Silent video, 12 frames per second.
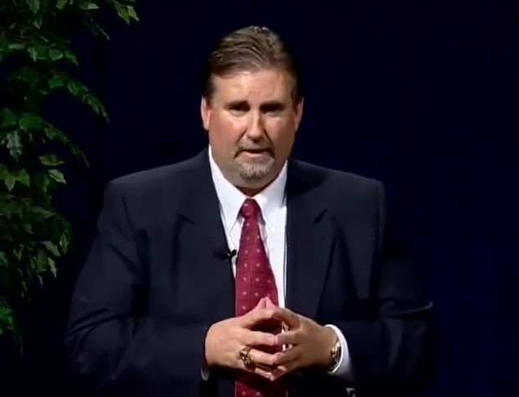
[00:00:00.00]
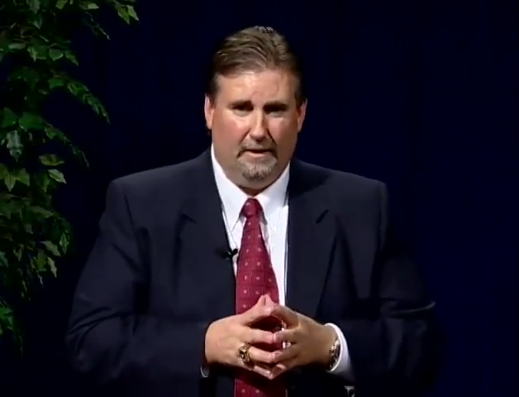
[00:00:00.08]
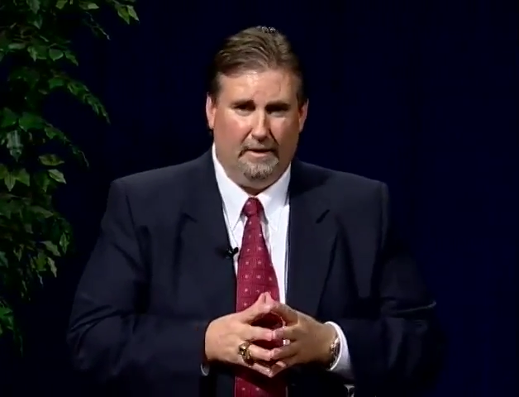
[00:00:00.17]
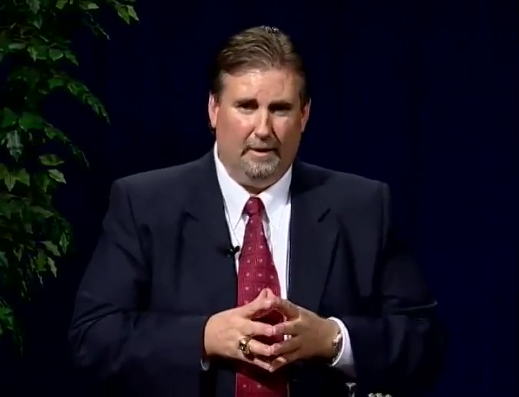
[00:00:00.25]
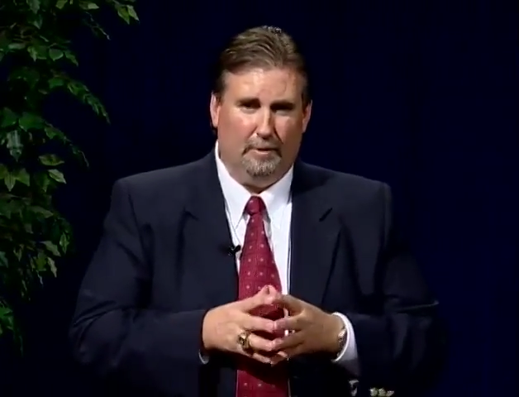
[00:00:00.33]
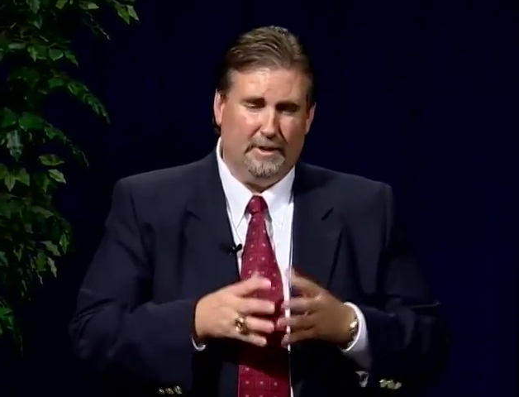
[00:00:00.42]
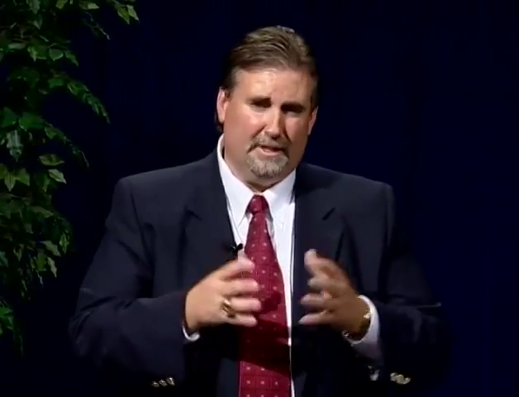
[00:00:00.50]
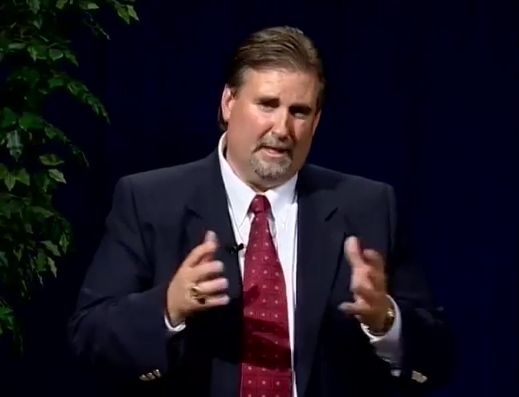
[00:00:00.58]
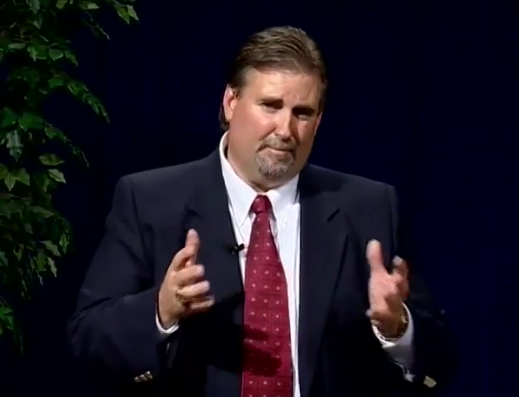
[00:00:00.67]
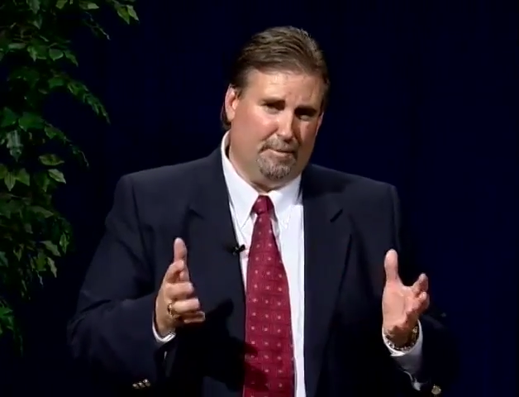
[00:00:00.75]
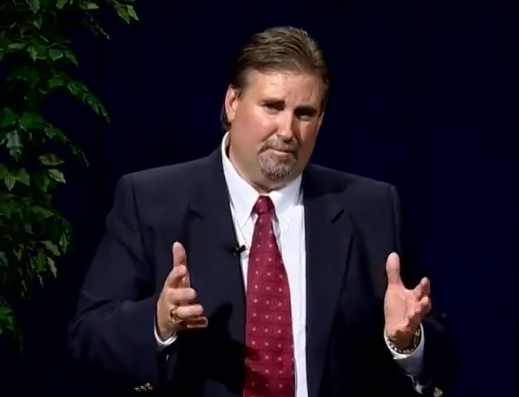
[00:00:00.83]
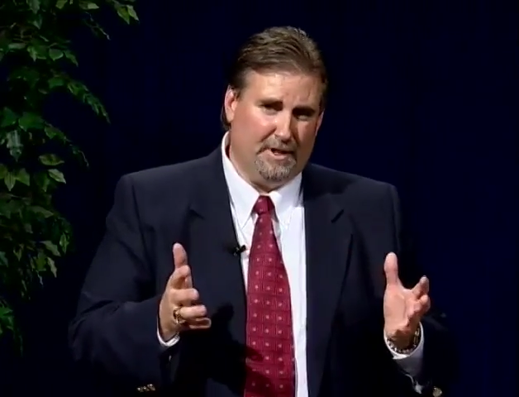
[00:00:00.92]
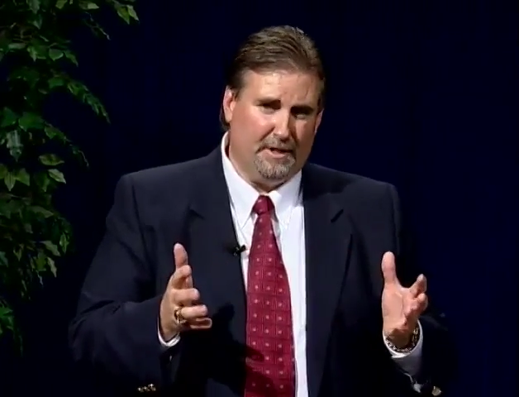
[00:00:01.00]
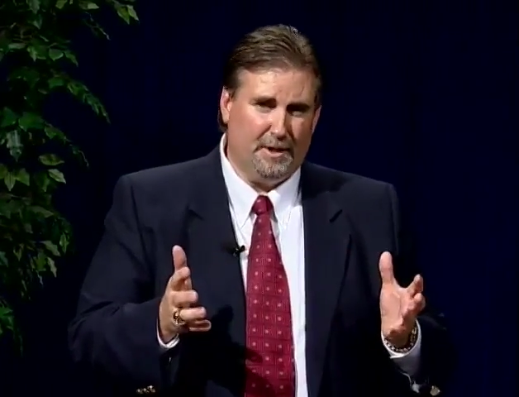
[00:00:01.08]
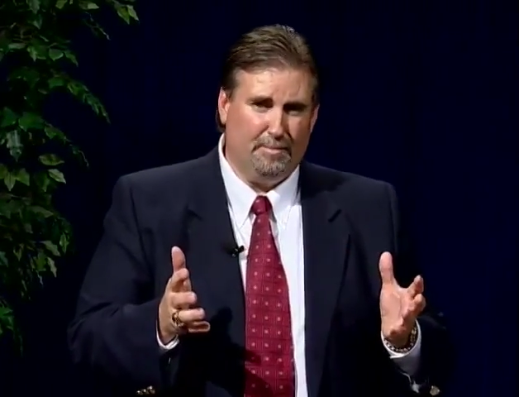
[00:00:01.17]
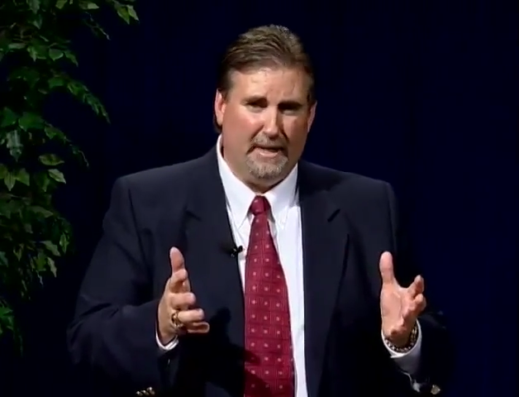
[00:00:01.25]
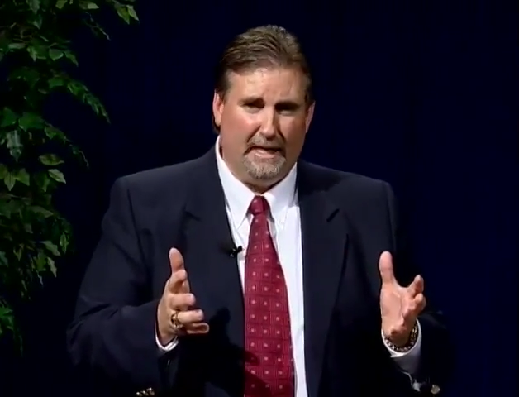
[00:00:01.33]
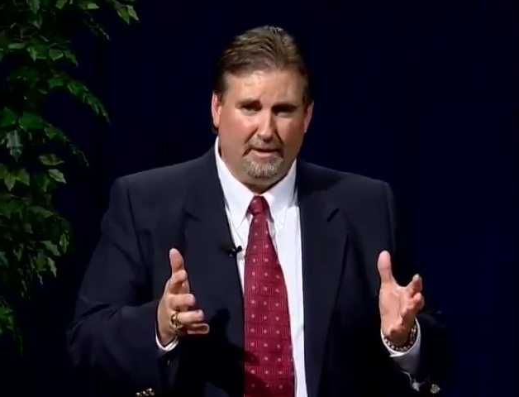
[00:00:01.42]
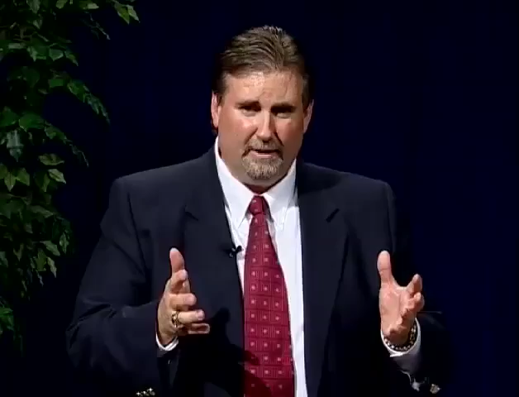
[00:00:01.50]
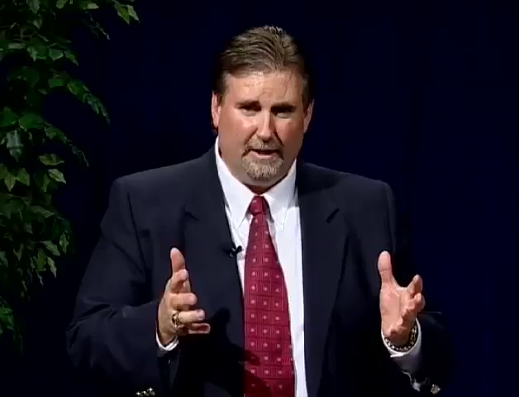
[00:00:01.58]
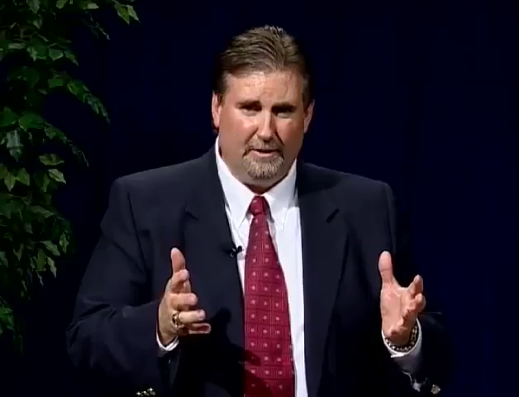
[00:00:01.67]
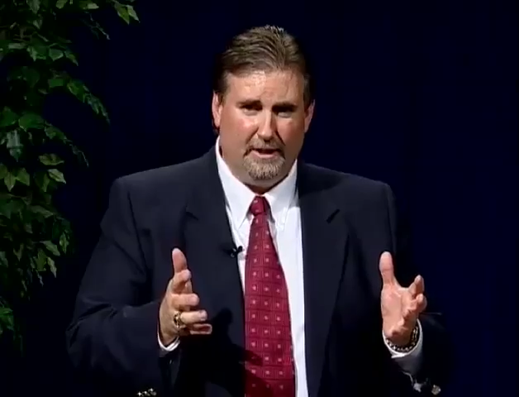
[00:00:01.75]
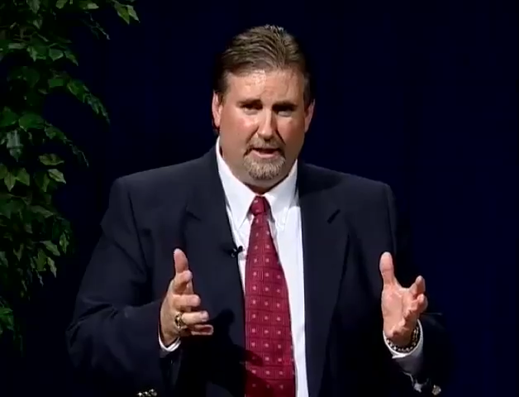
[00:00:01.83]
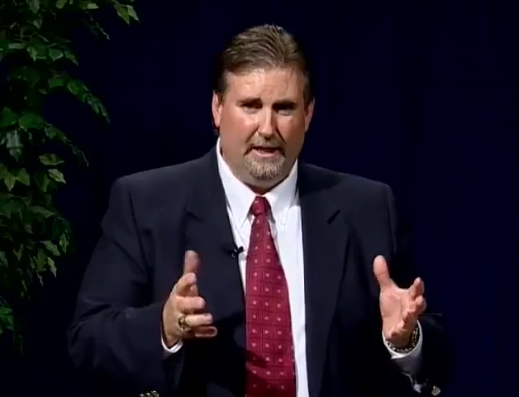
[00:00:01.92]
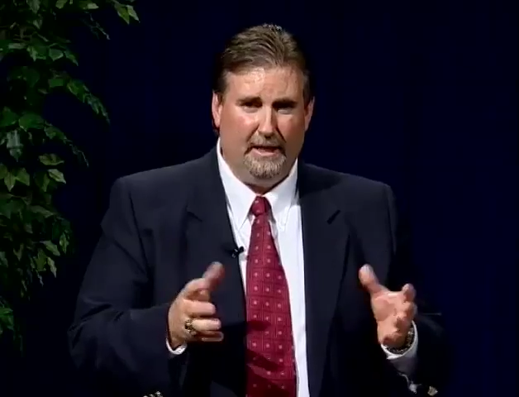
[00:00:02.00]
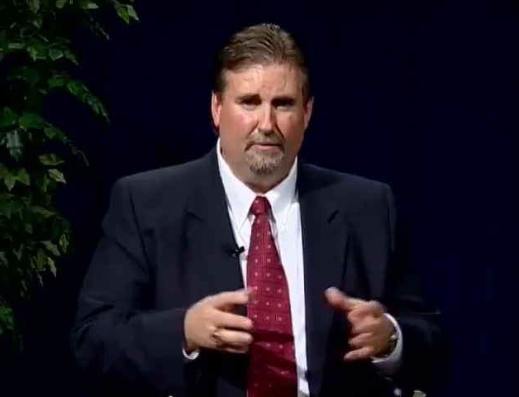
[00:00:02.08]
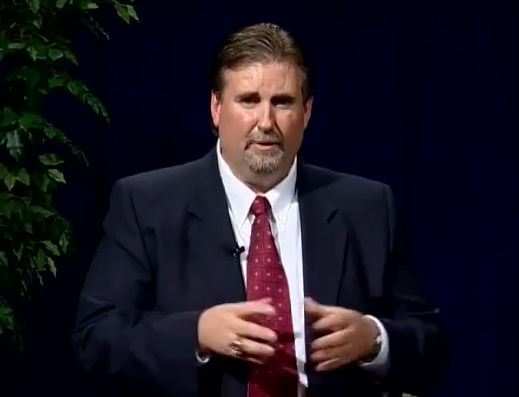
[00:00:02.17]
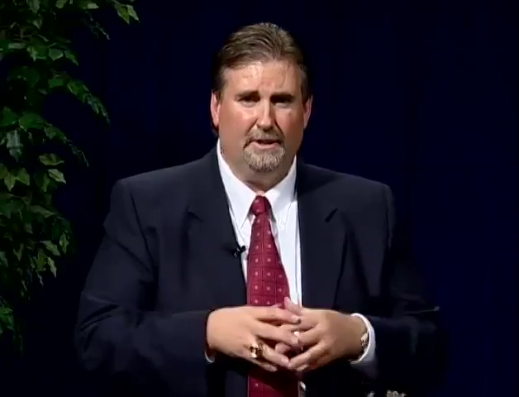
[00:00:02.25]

you know, what type of business background do you have?